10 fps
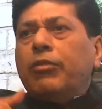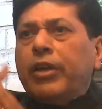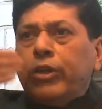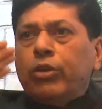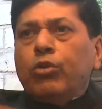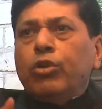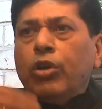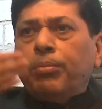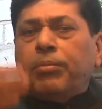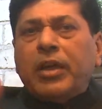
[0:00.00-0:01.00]
When you do
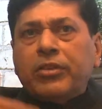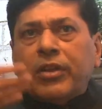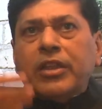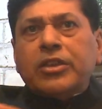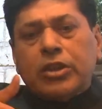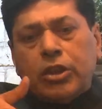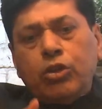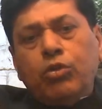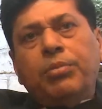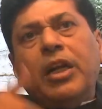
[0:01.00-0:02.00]
your mantras,
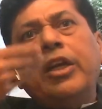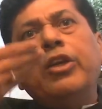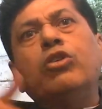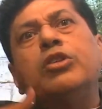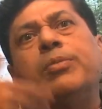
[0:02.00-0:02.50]
you build your